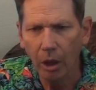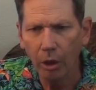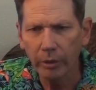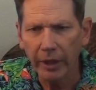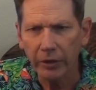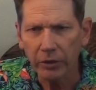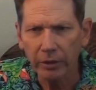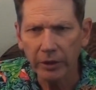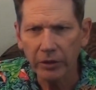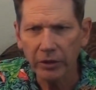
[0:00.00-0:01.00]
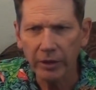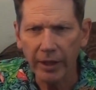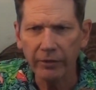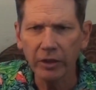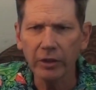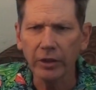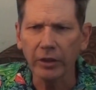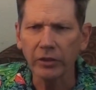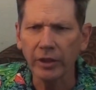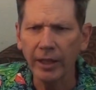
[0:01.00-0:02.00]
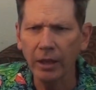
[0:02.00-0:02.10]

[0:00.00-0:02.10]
Okay, so let's dive into this.